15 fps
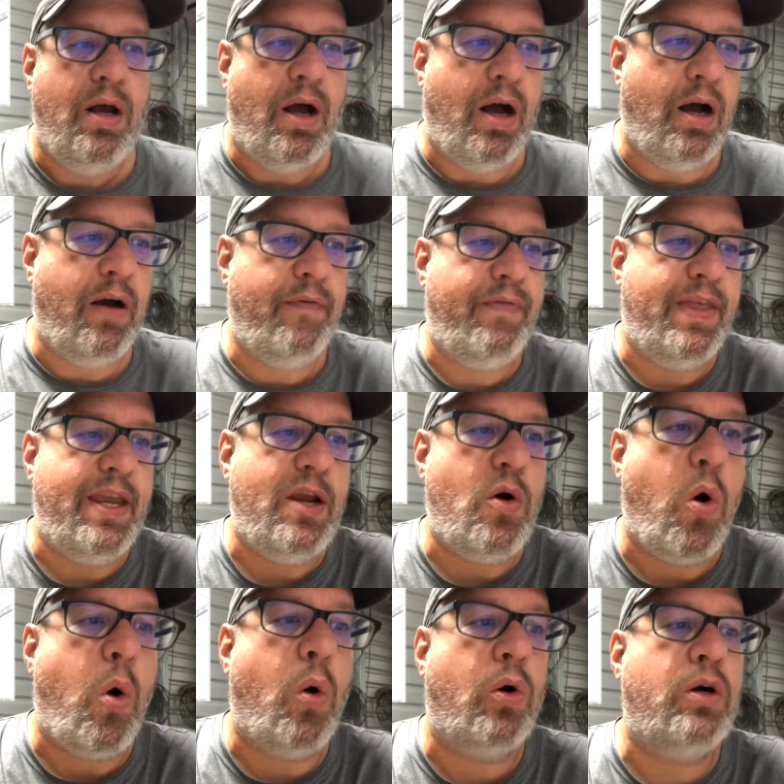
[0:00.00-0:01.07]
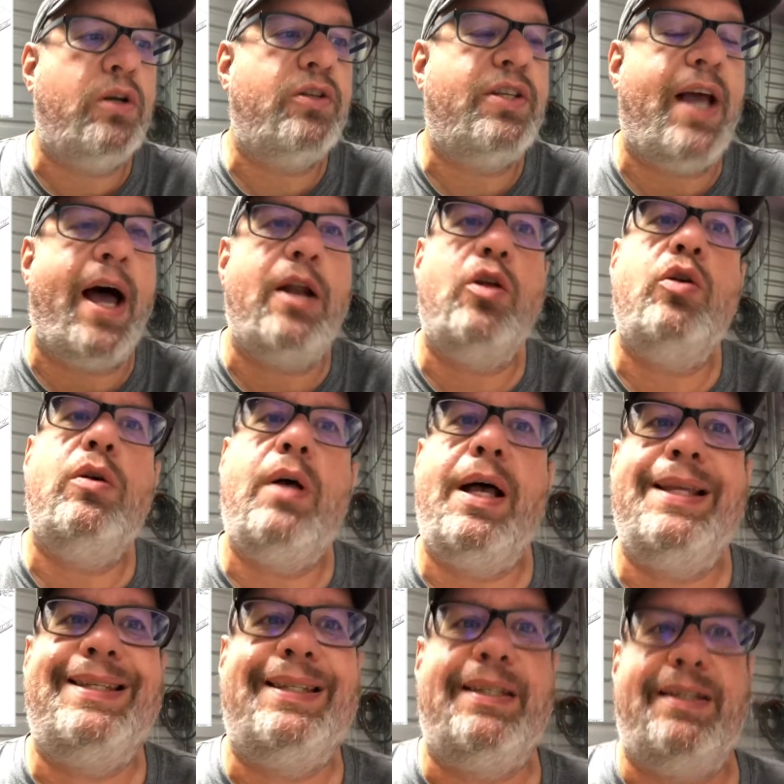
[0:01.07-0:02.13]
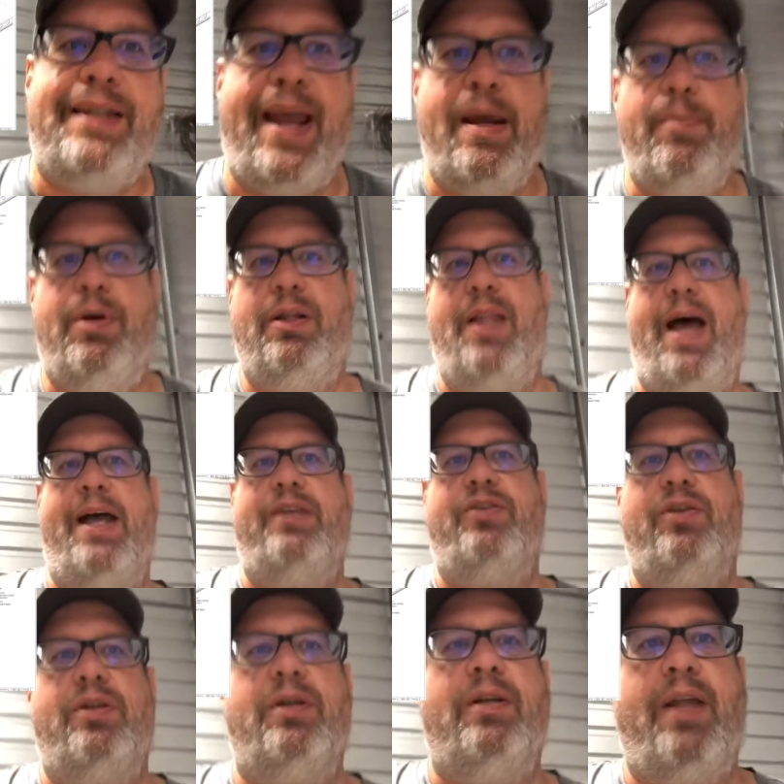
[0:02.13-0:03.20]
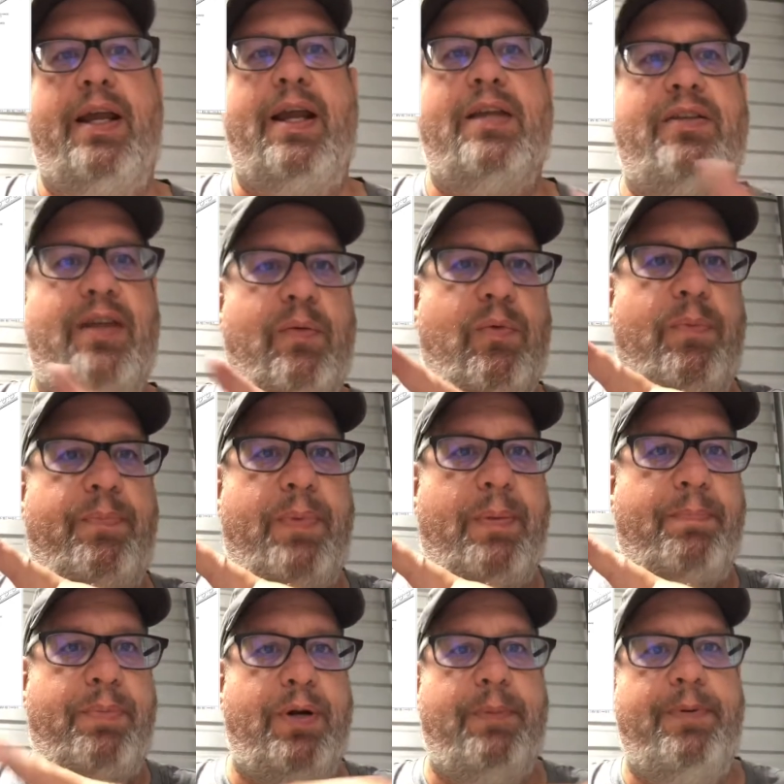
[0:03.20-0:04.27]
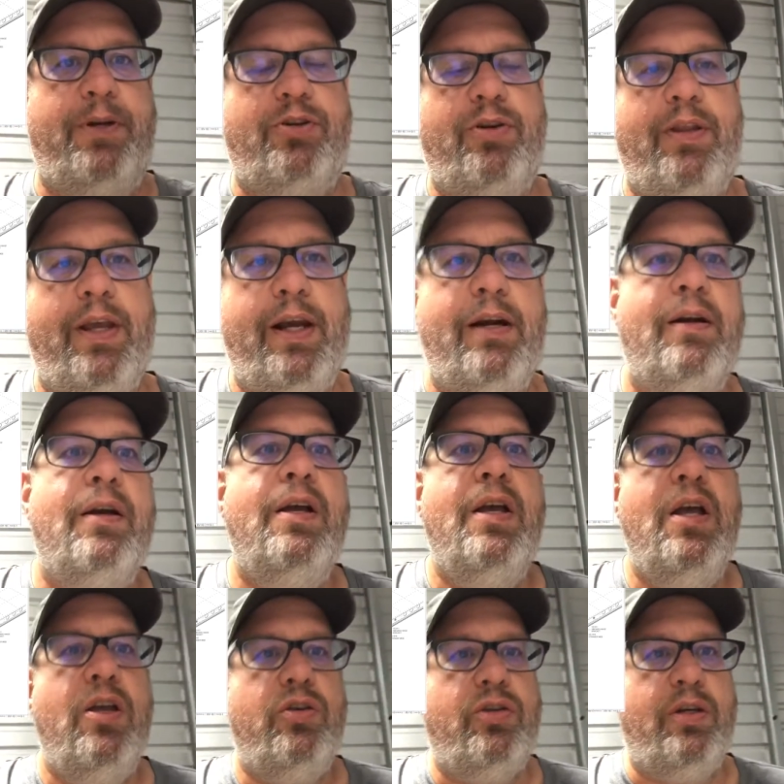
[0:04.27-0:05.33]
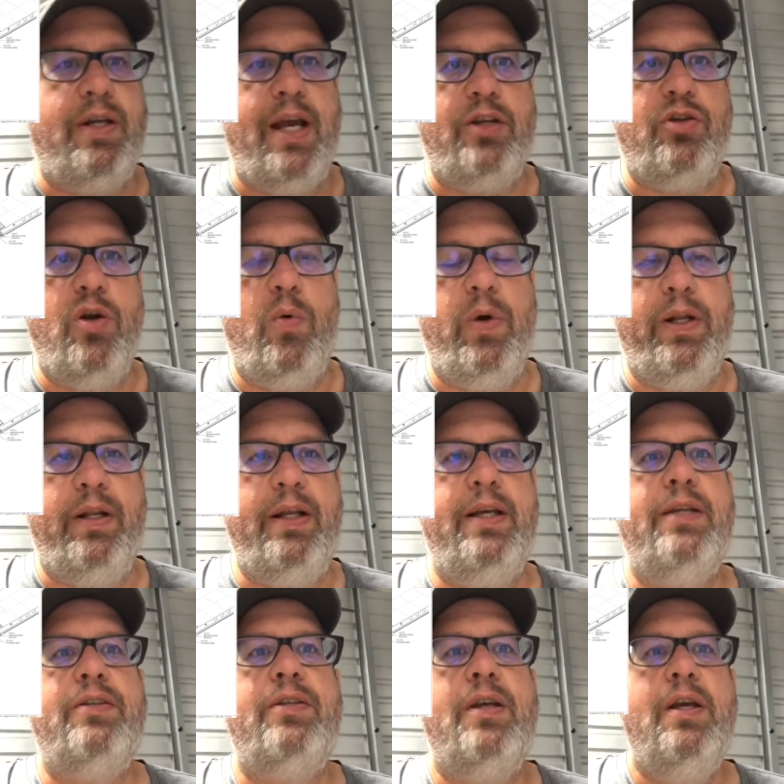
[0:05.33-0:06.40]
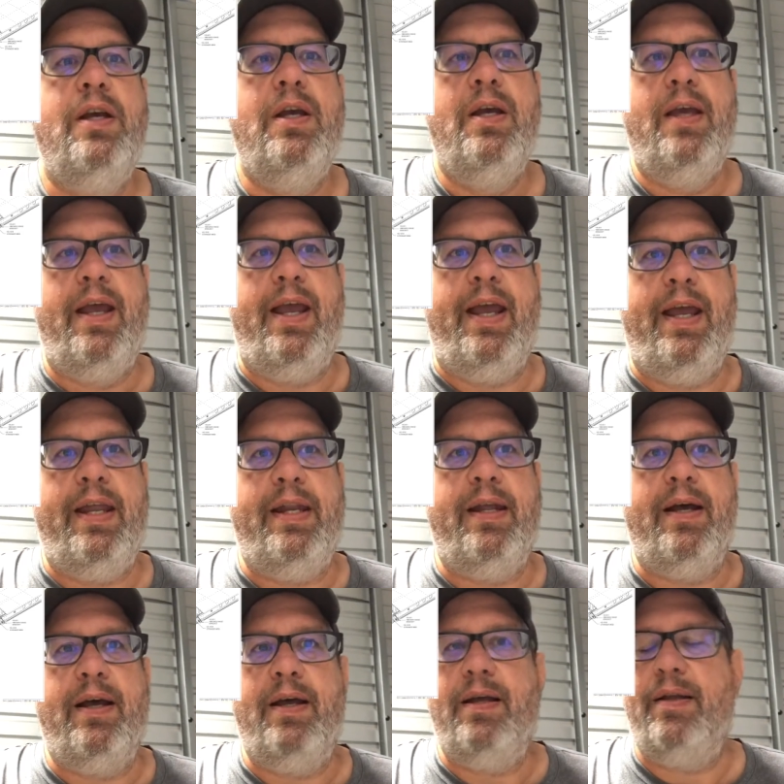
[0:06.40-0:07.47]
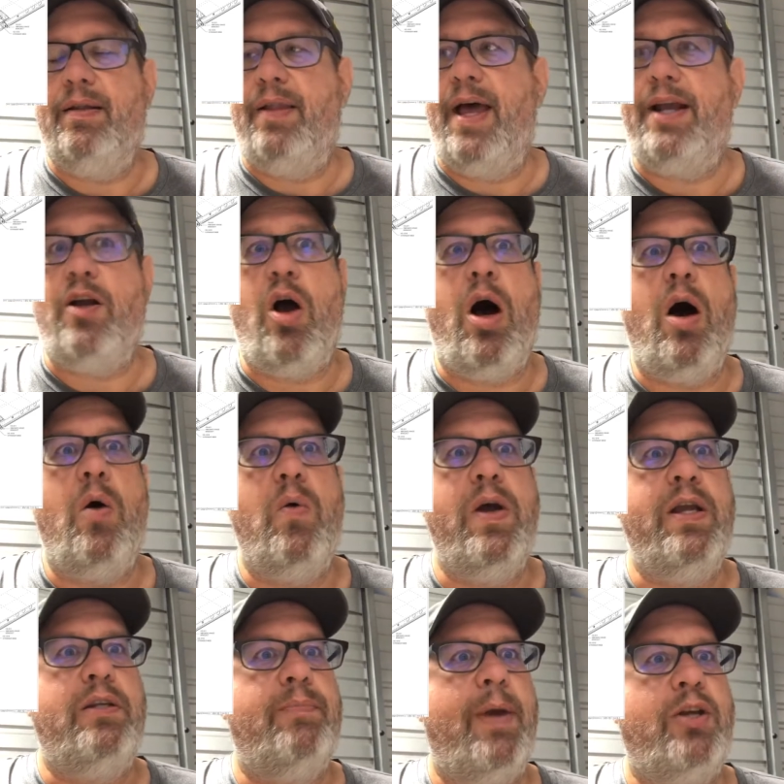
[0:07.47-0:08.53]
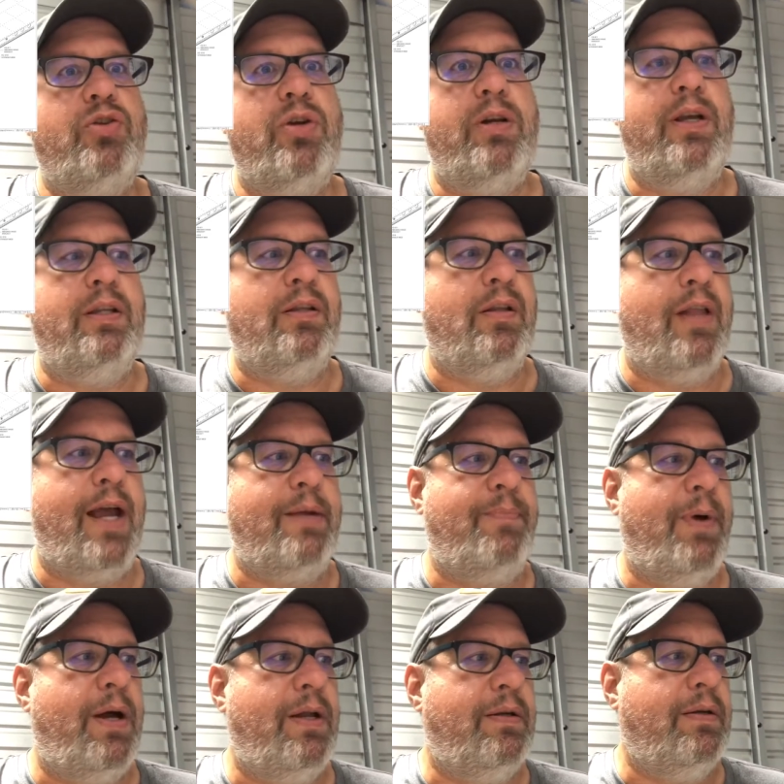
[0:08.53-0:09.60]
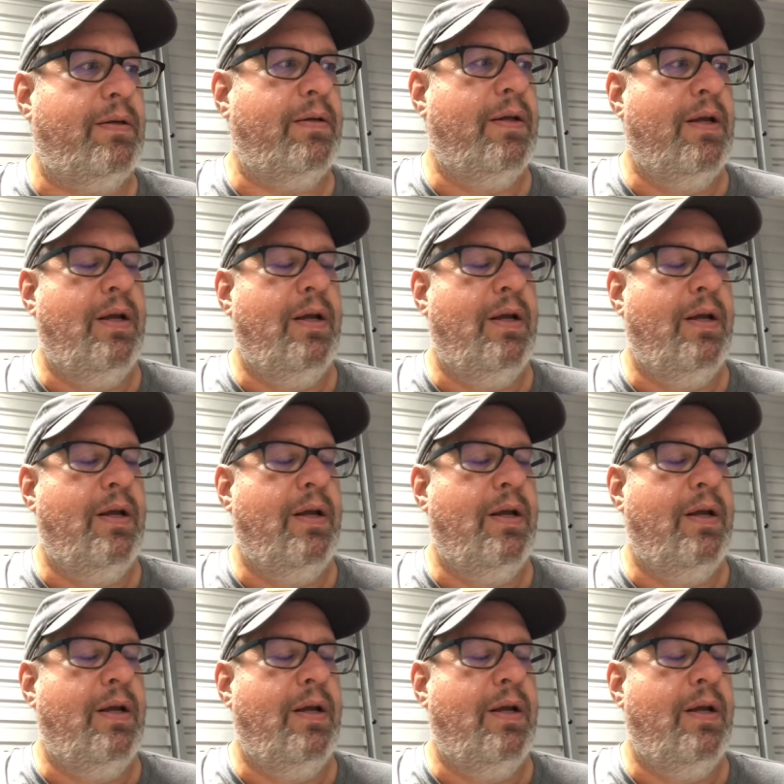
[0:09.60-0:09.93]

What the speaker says: of the horizontal stabilizer. And like I said, we'll put a picture there so you guys know what it is. And like always, make sure you hit the like button,